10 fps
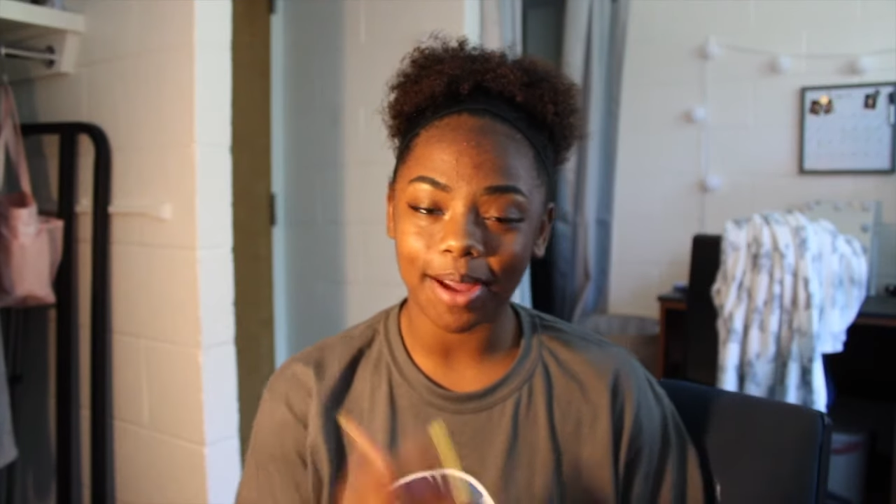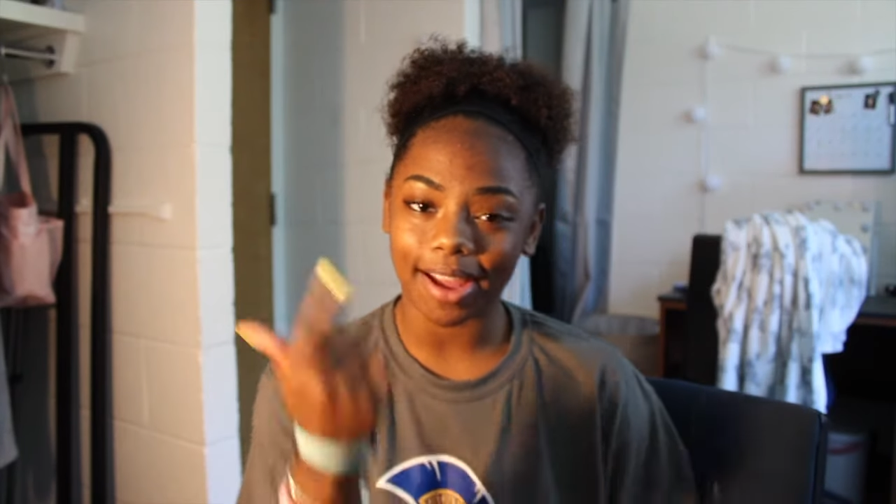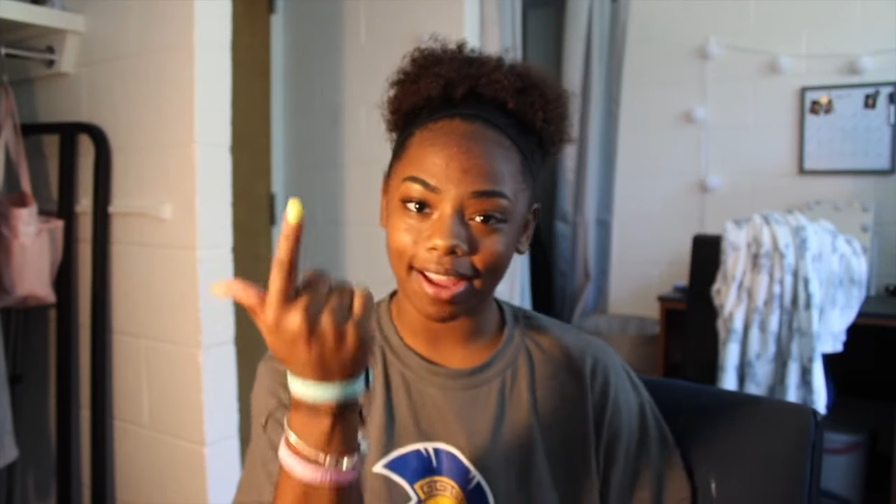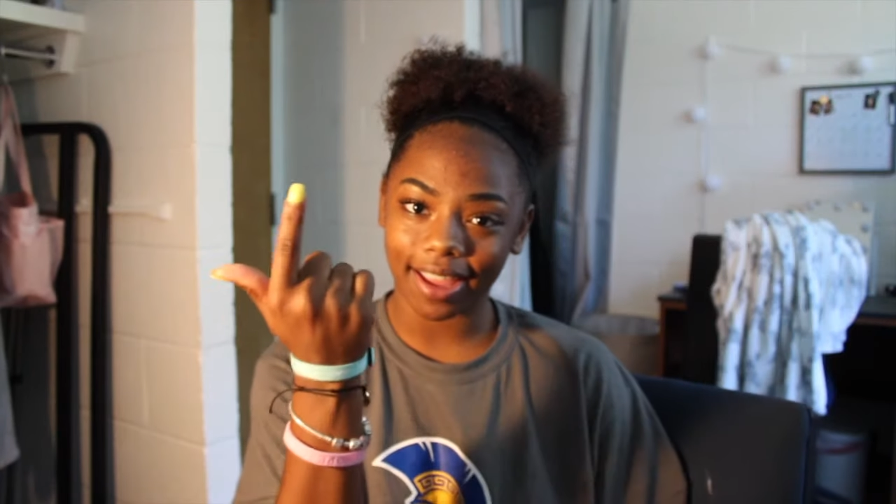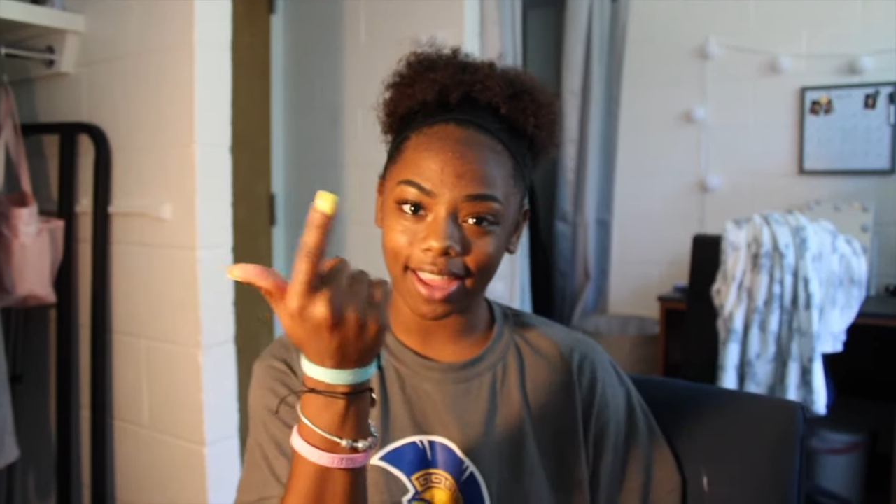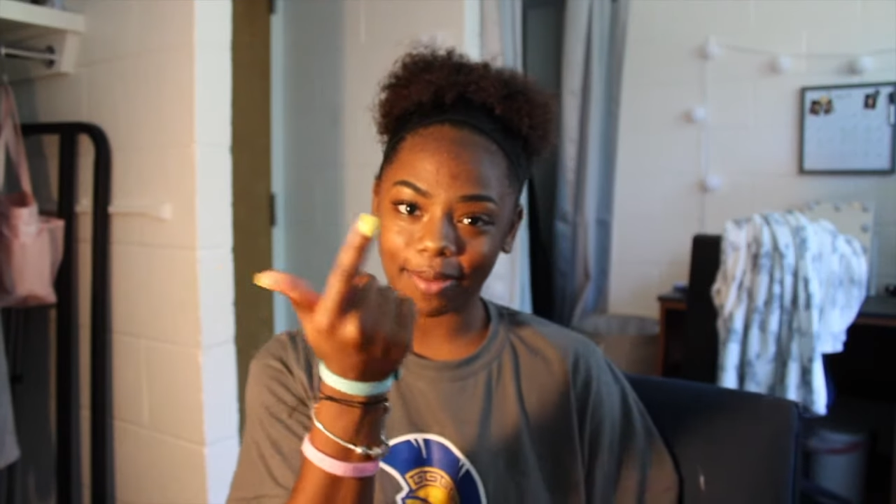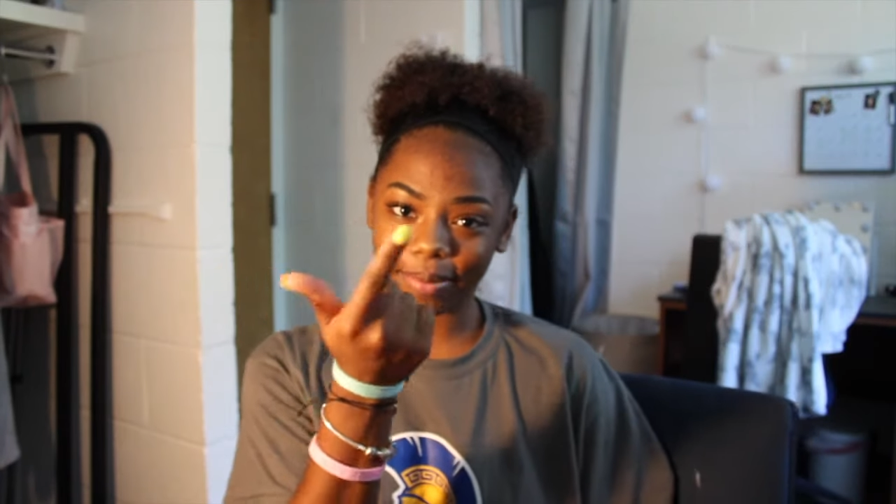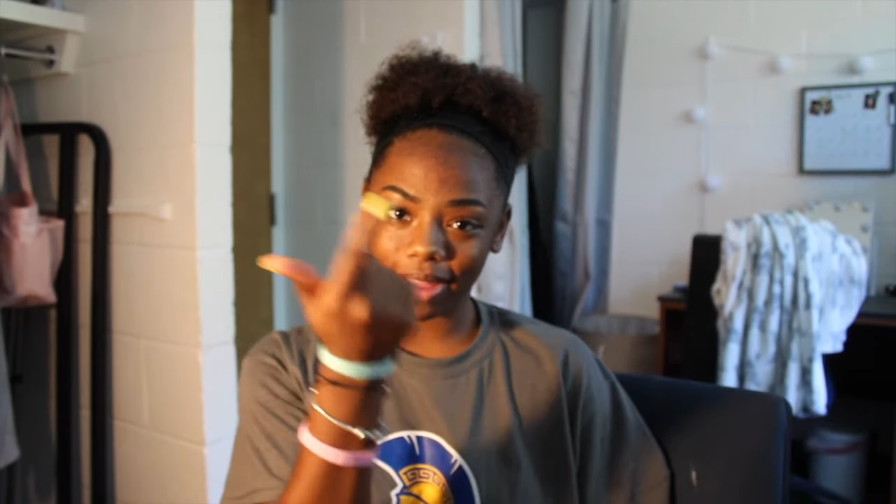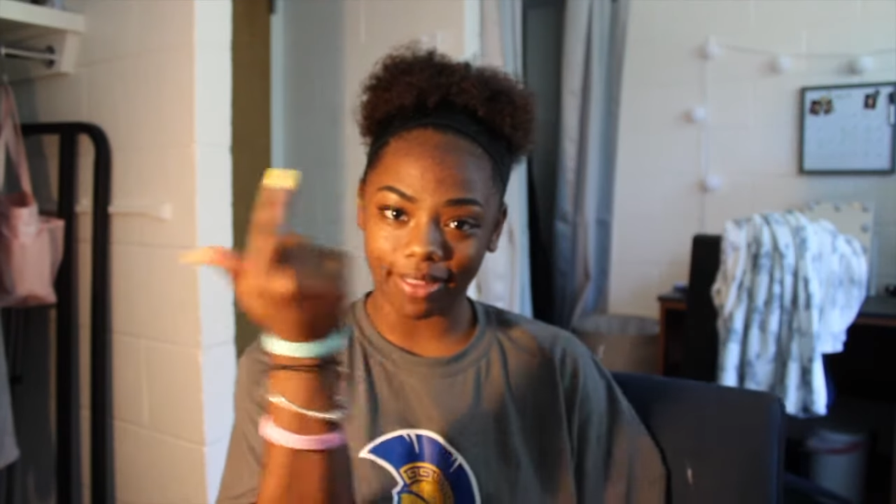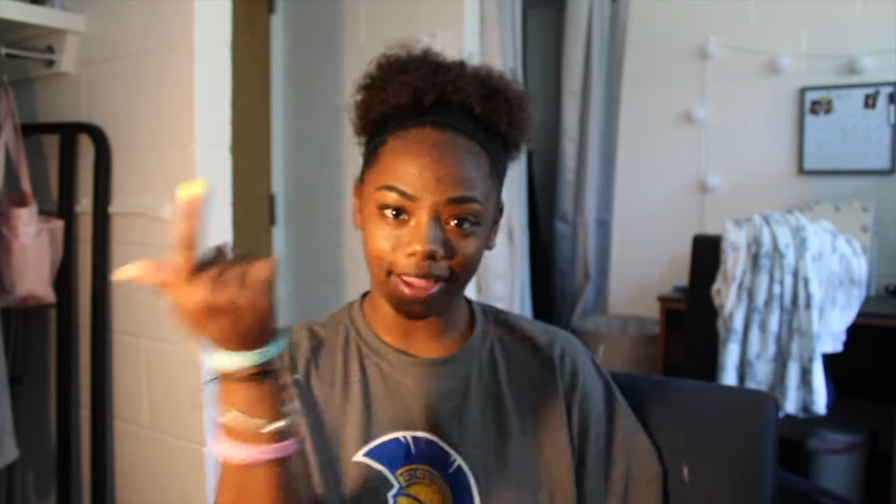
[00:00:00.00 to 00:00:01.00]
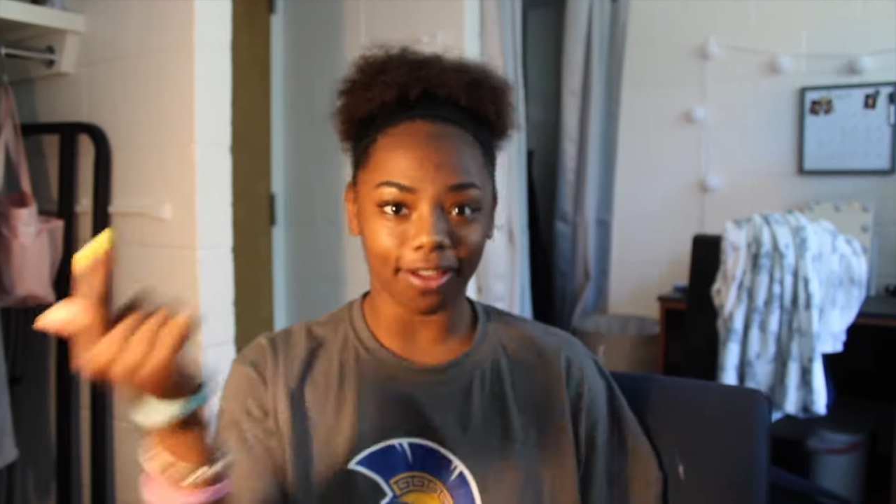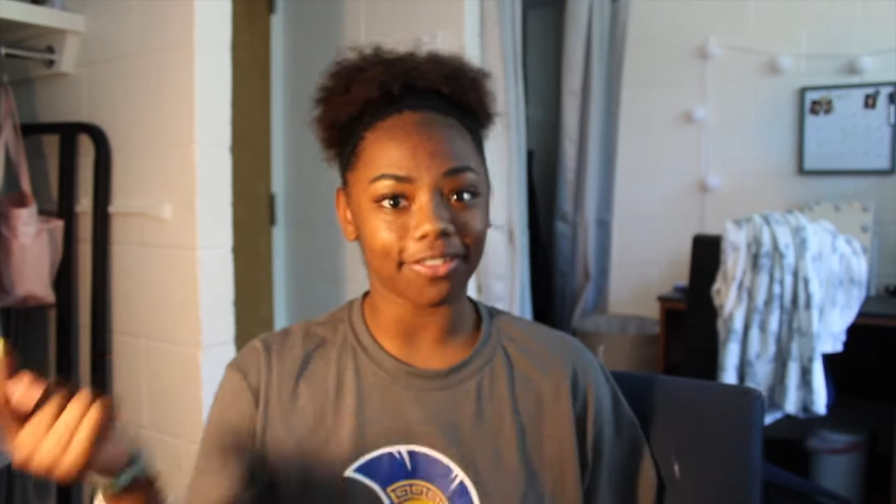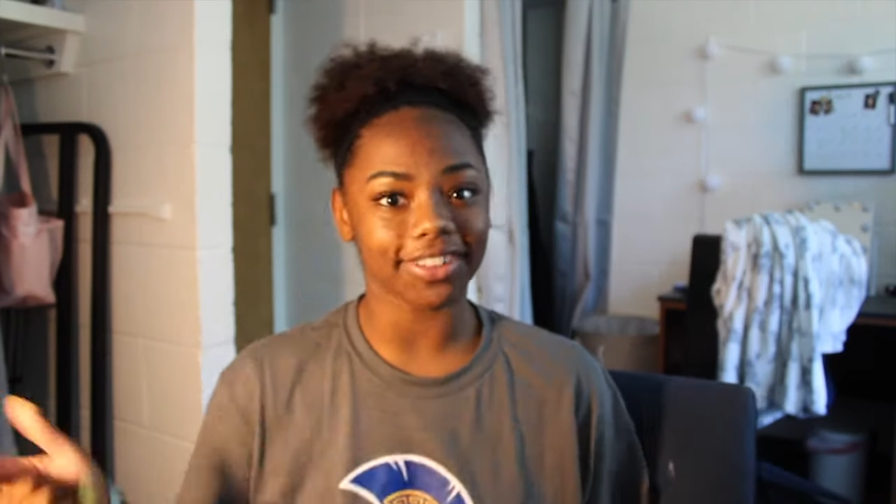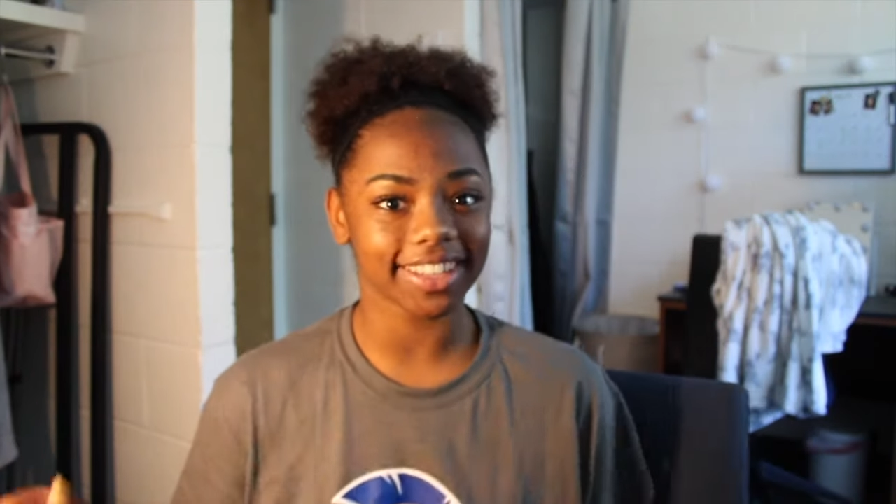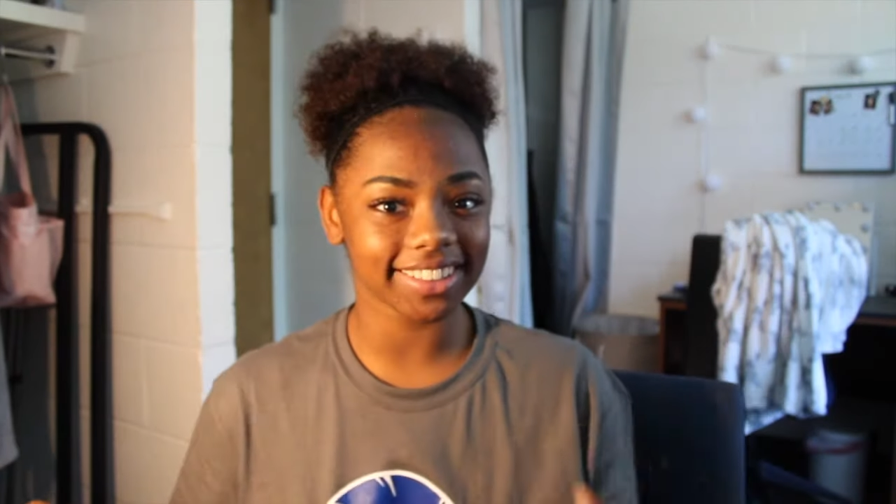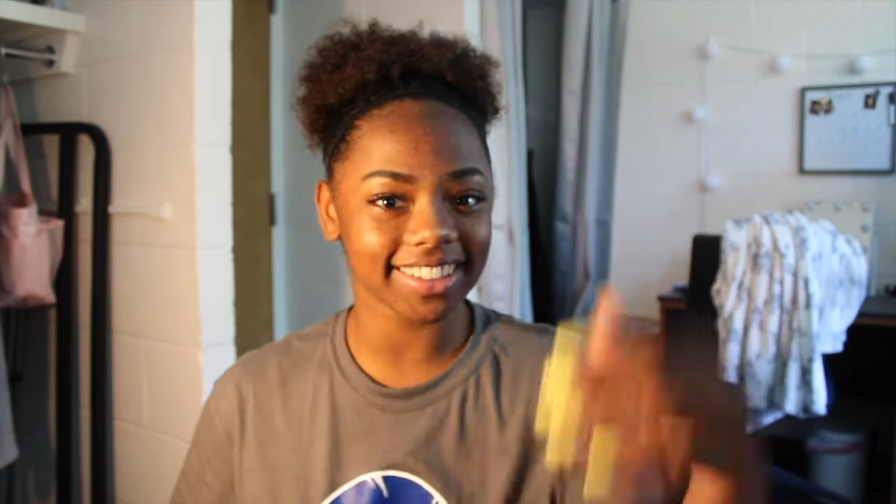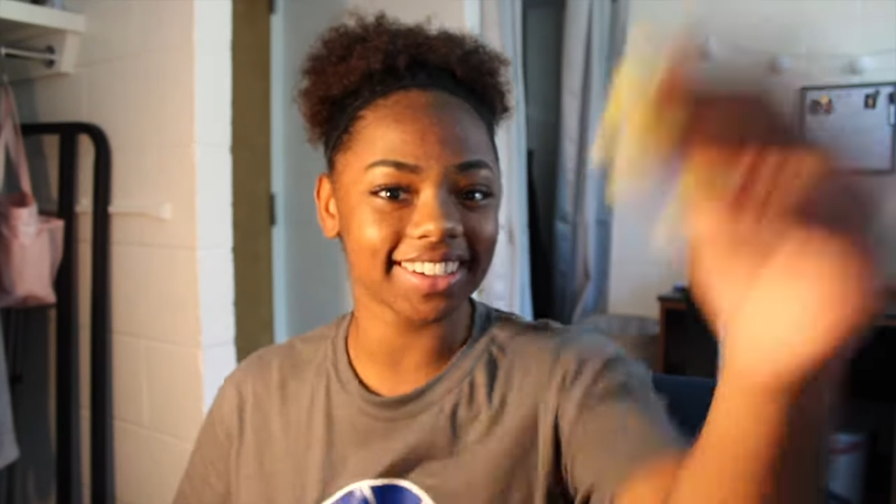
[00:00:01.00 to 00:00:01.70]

my ballet outfit.